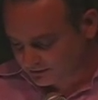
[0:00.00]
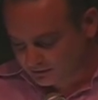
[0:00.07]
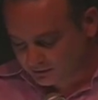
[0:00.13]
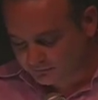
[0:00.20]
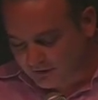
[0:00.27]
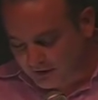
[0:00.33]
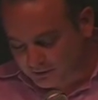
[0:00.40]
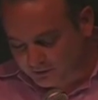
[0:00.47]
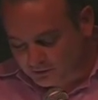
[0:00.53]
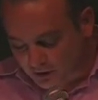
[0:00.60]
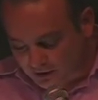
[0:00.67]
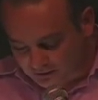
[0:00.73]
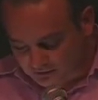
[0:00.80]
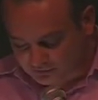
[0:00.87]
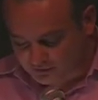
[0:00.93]
The father
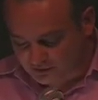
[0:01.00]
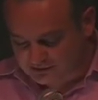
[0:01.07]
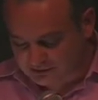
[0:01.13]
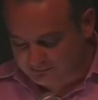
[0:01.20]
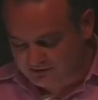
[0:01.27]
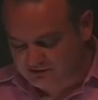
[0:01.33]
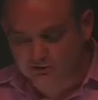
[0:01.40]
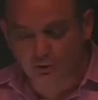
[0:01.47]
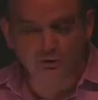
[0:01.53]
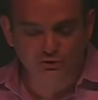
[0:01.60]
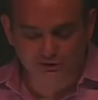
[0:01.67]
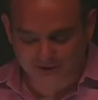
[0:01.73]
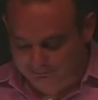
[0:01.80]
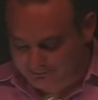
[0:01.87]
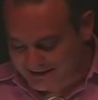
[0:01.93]
taught his son to be
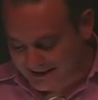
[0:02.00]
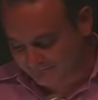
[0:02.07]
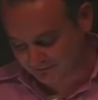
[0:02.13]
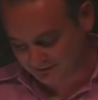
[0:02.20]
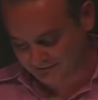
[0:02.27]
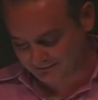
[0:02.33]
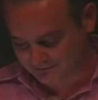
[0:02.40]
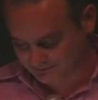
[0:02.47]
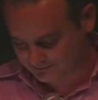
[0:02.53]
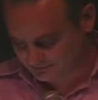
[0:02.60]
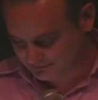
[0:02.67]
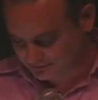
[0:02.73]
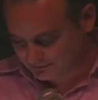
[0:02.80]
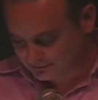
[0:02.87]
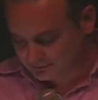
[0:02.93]
socially benevolent,
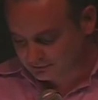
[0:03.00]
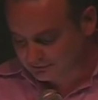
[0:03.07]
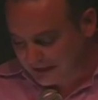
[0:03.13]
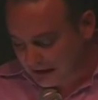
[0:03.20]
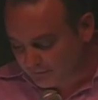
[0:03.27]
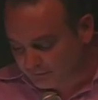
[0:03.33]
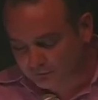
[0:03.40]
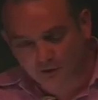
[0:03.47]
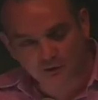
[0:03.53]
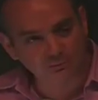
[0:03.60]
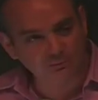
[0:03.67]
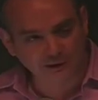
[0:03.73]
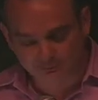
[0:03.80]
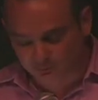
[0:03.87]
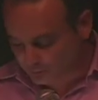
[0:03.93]
to look out for other
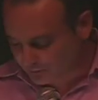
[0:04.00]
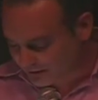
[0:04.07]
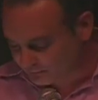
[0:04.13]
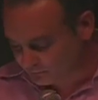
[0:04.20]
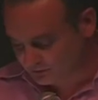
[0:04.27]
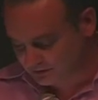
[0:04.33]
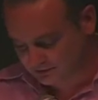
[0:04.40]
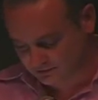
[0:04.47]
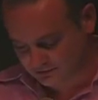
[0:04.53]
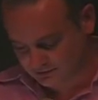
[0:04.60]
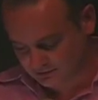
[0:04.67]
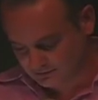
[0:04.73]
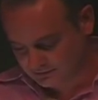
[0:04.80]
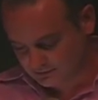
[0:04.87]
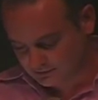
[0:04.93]
people whenever he could,
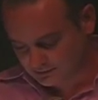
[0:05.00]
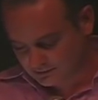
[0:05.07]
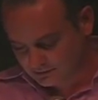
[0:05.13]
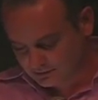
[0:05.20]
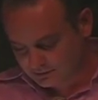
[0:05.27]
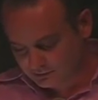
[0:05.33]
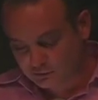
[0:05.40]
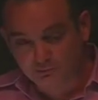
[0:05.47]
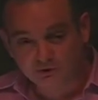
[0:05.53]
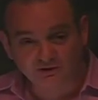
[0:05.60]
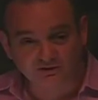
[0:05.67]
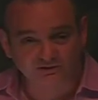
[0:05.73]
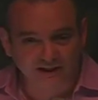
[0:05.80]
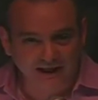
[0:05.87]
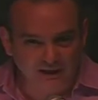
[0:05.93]
to be a
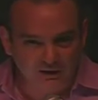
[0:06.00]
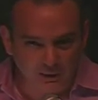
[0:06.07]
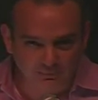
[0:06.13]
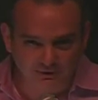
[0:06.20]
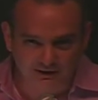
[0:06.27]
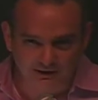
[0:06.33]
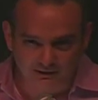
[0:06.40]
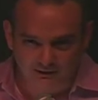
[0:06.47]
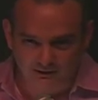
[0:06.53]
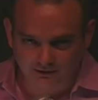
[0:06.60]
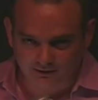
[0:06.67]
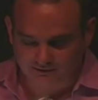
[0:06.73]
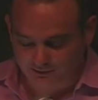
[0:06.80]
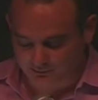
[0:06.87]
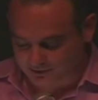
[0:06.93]
stand-up kid,
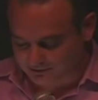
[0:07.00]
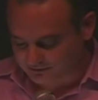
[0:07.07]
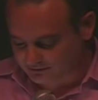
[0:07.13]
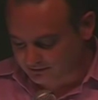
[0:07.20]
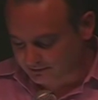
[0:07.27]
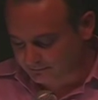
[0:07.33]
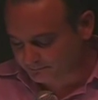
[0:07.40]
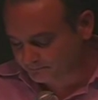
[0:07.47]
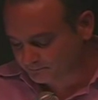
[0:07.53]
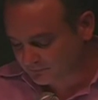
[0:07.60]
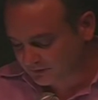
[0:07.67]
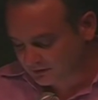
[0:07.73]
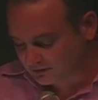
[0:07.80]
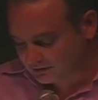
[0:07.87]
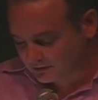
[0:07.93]
as they might say.
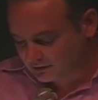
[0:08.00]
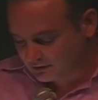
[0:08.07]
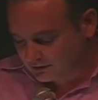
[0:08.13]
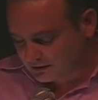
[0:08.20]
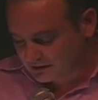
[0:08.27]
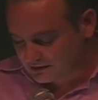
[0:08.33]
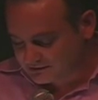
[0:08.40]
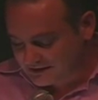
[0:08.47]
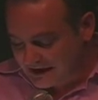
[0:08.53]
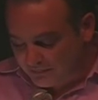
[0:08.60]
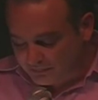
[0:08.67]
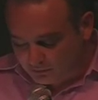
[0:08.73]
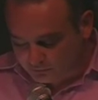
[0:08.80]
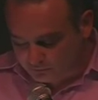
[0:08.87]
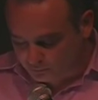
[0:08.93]
And this
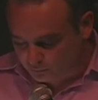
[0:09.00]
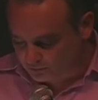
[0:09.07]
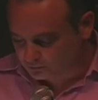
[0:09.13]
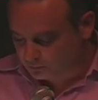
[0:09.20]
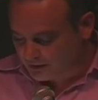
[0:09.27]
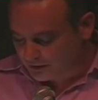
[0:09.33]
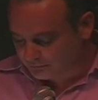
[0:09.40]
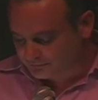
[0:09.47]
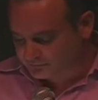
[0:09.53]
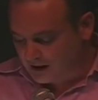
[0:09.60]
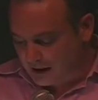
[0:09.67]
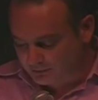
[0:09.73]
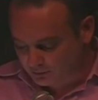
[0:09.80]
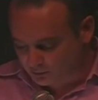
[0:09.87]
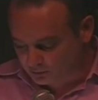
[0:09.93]
ethos worked well for
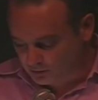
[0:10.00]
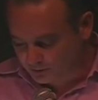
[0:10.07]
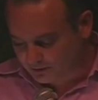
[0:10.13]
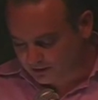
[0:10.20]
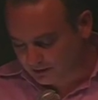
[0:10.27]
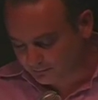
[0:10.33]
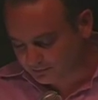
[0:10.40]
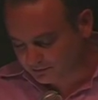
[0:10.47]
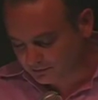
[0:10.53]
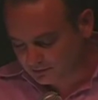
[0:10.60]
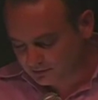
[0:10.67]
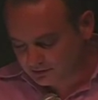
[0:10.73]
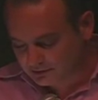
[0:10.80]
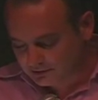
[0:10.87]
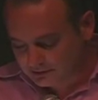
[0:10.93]
Domino growing up.
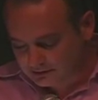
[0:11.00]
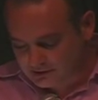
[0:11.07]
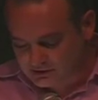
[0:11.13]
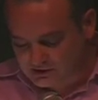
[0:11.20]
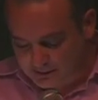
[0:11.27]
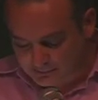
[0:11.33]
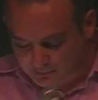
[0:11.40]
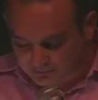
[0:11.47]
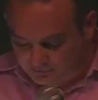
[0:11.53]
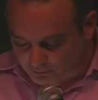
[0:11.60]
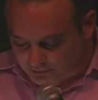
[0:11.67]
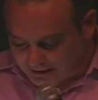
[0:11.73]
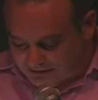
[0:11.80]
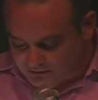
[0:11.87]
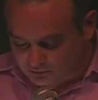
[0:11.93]
The summer
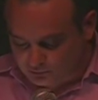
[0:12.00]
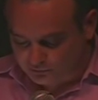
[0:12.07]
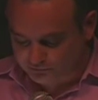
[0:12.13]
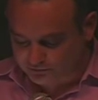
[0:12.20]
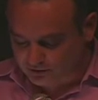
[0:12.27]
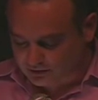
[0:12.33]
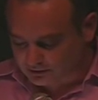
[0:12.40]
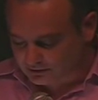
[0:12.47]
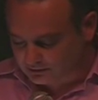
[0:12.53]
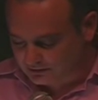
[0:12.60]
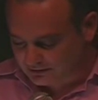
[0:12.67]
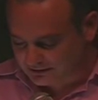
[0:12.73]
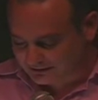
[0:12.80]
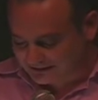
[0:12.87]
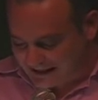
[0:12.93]
before high school started, he
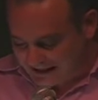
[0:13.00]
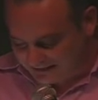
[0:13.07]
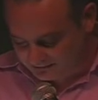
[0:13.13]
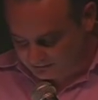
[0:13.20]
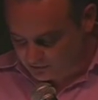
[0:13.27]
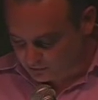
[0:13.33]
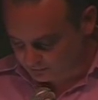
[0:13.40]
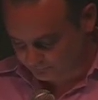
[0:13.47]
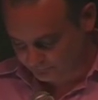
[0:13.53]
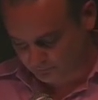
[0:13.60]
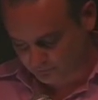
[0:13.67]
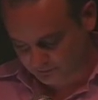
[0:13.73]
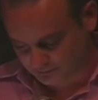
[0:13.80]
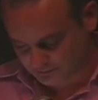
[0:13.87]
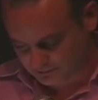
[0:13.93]
had a lot going
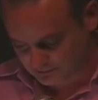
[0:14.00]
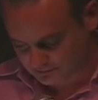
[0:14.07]
for him.